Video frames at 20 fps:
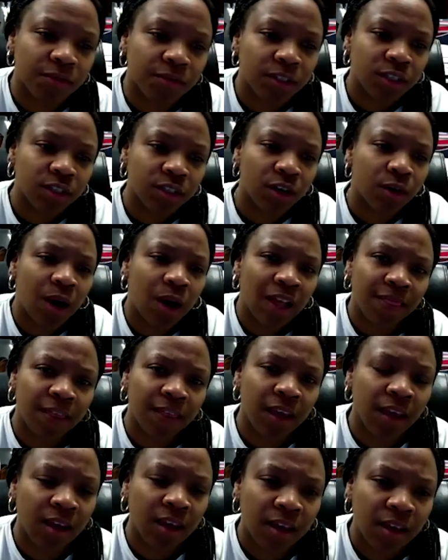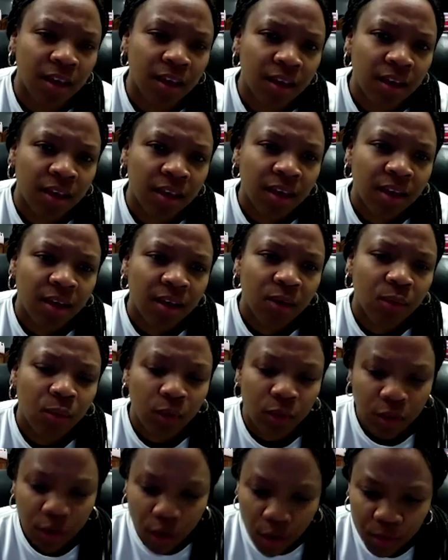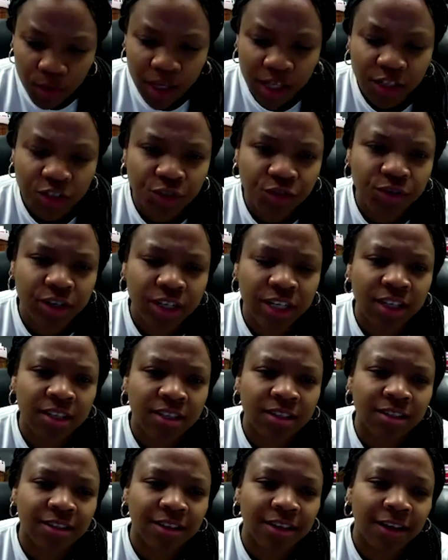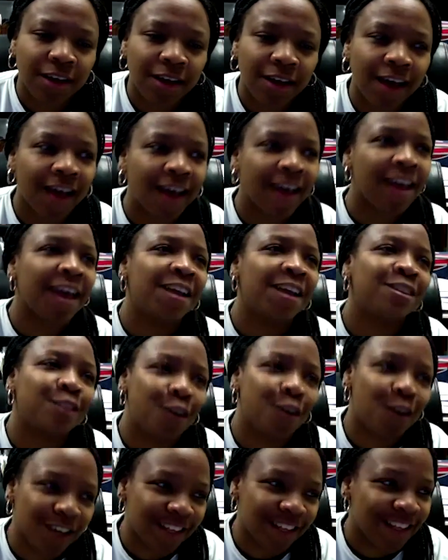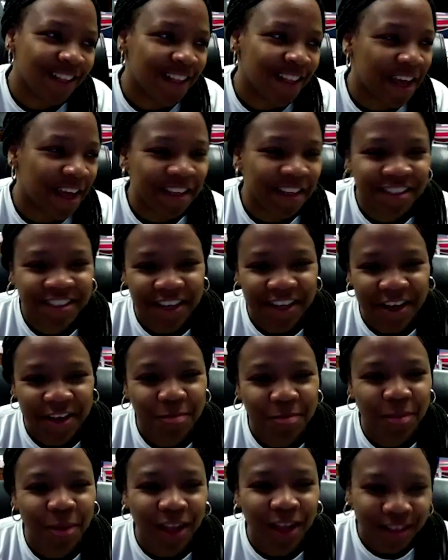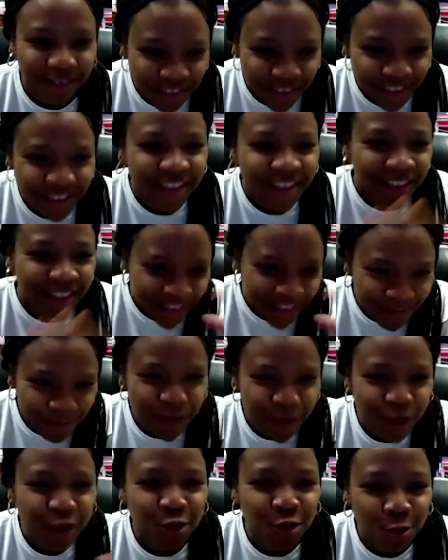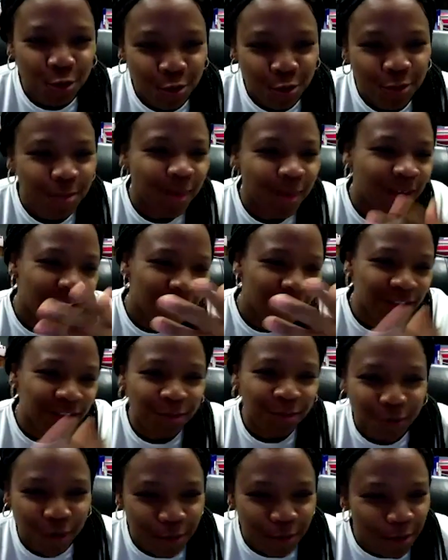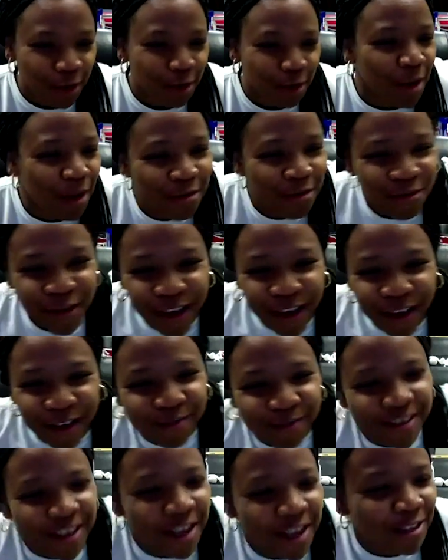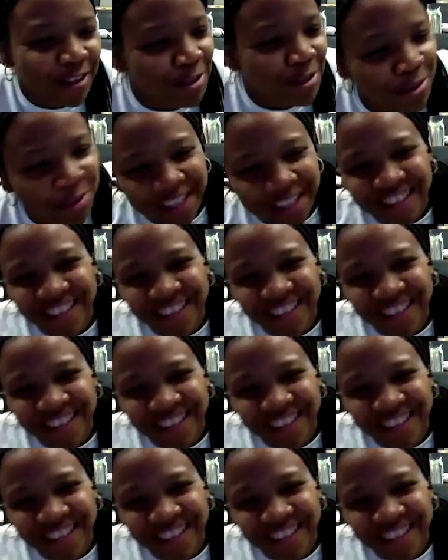You know, I think no injuries. I hate talking in hindsight, but for you, because you're one of my faves, I'll do it.